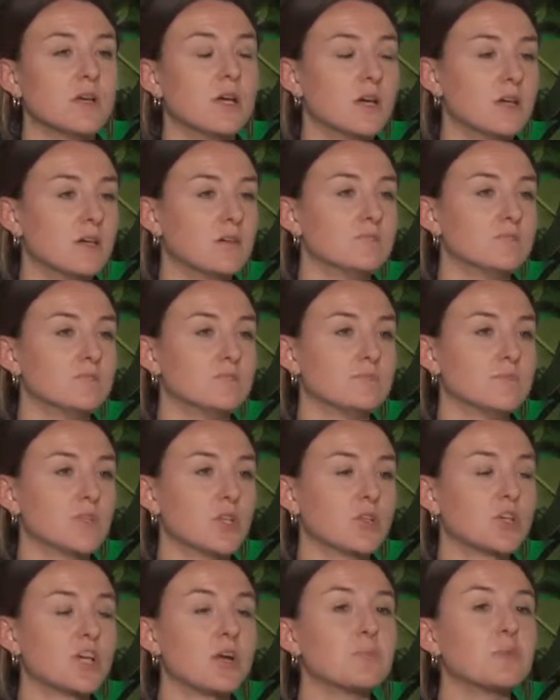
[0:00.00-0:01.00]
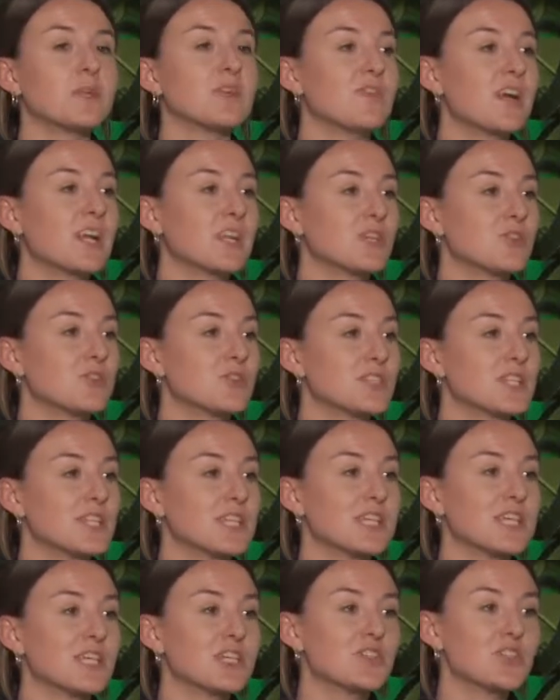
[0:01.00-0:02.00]
company values
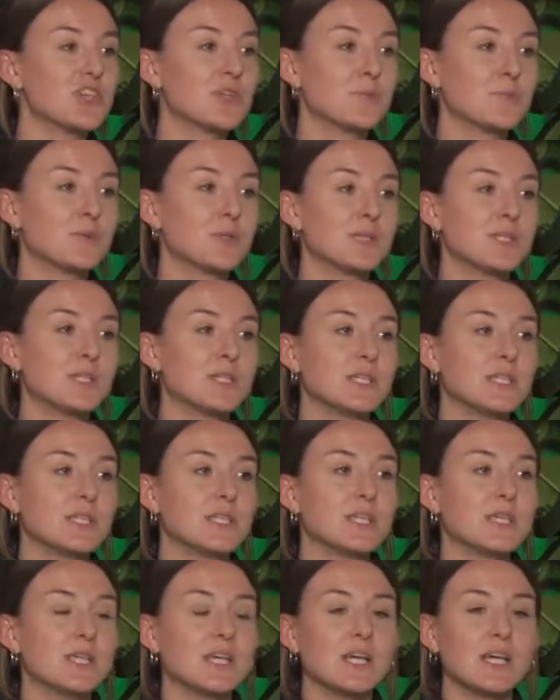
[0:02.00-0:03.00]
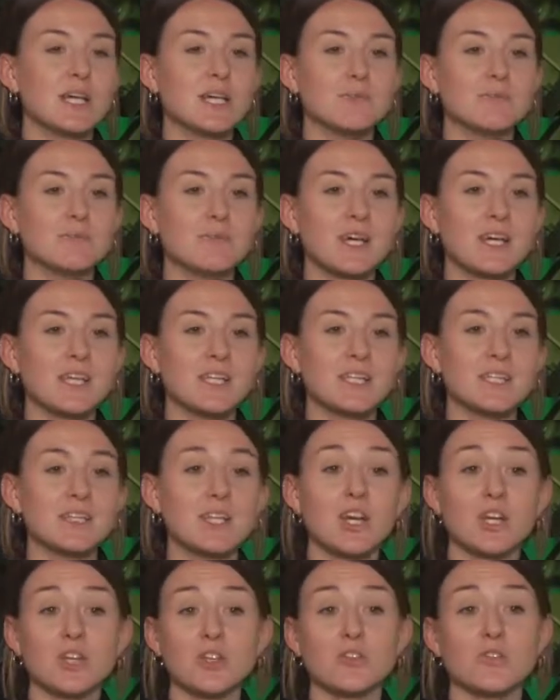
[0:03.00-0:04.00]
and leadership. And
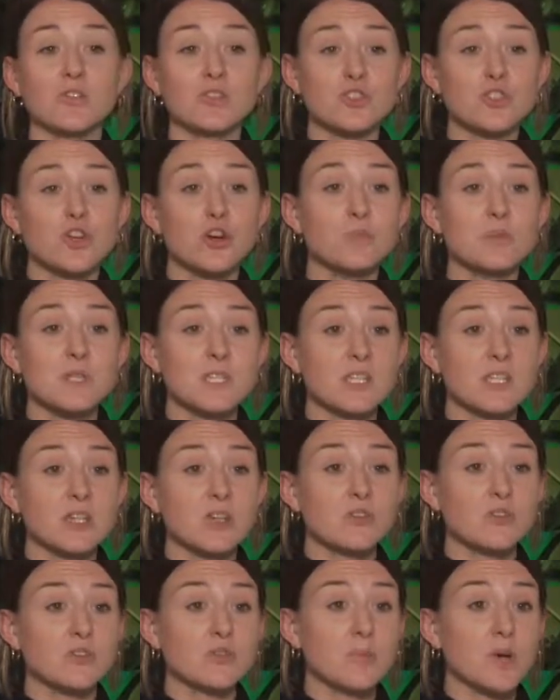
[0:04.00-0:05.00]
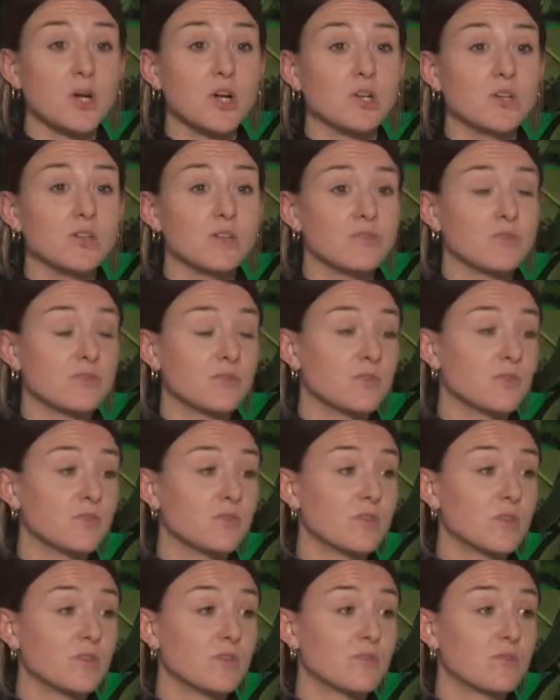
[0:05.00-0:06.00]
learning on the job is a huge part of
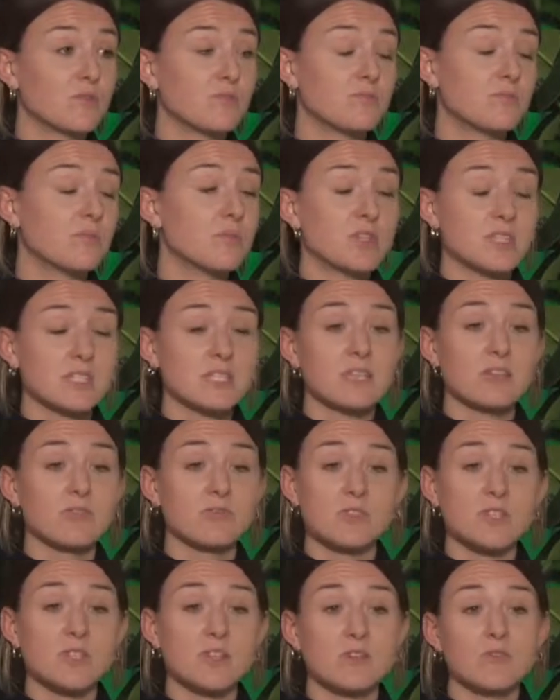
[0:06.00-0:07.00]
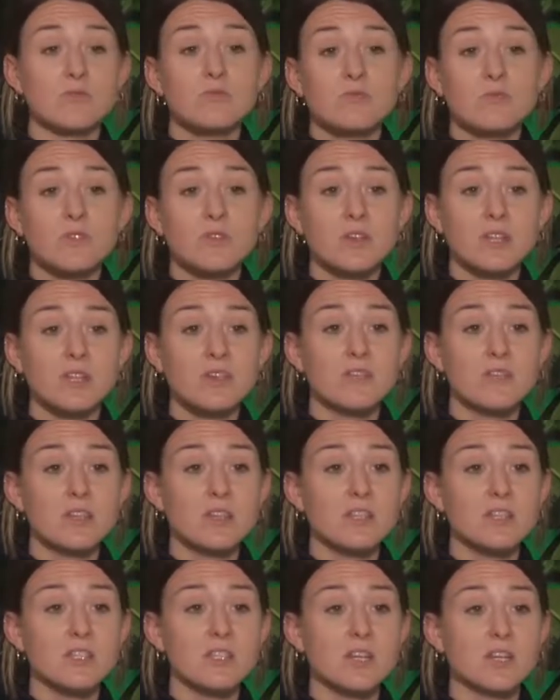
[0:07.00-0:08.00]
the skills that are
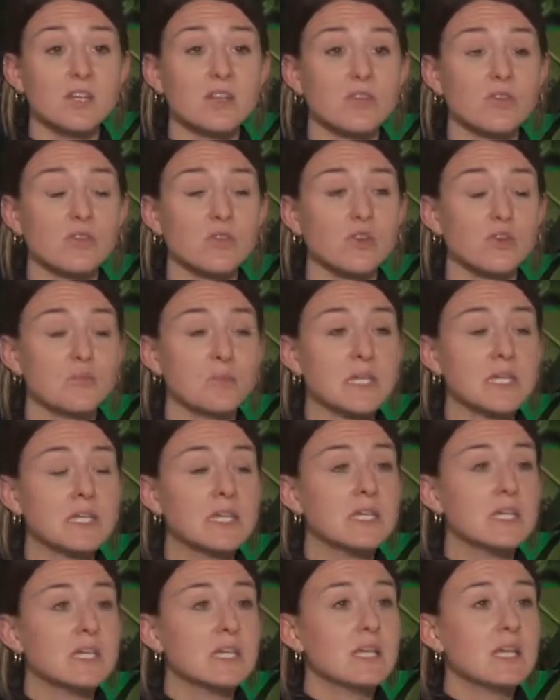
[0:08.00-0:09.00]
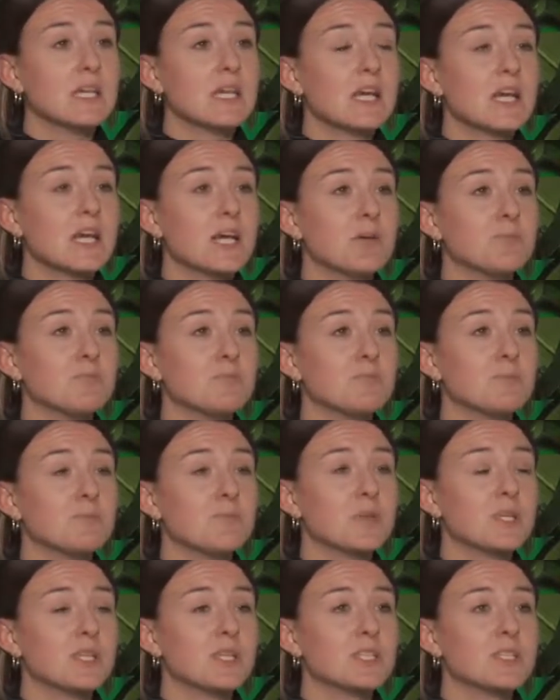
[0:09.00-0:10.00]
in the circular economy.
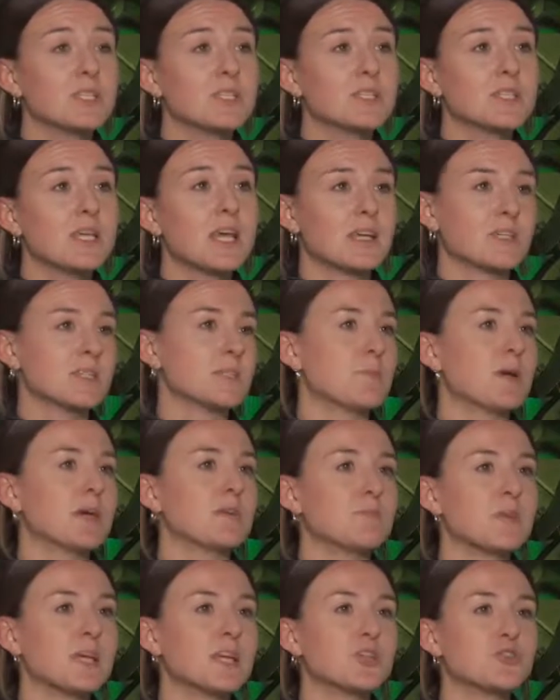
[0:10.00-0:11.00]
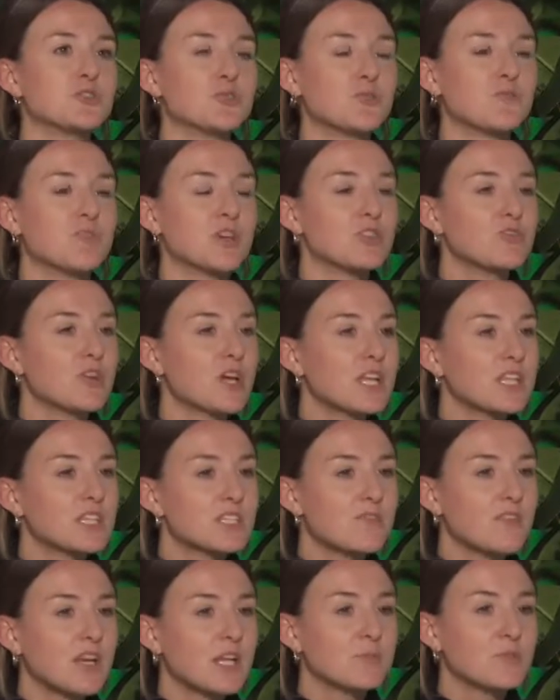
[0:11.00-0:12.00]
But it's about making sure the right training
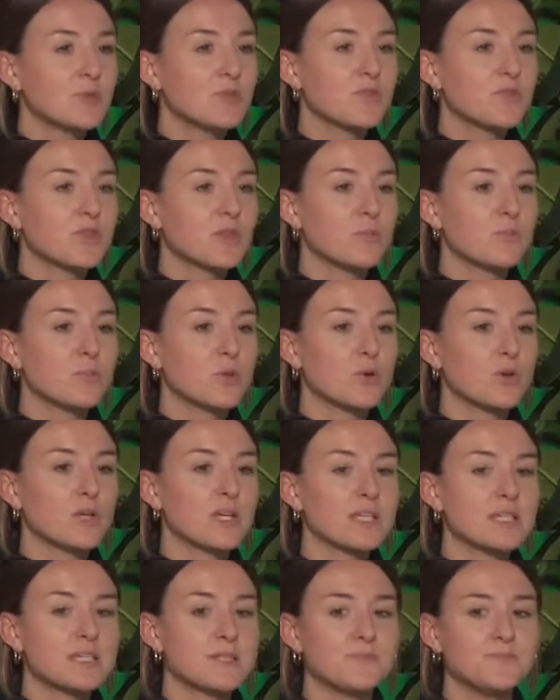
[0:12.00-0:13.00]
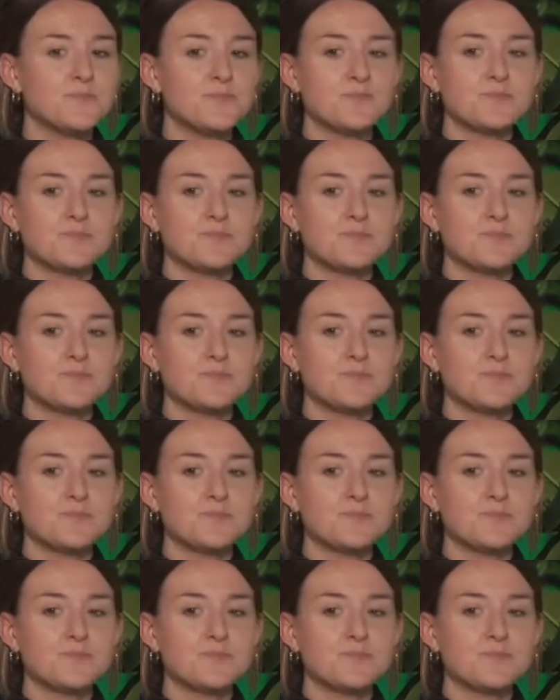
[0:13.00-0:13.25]
is available for the employees,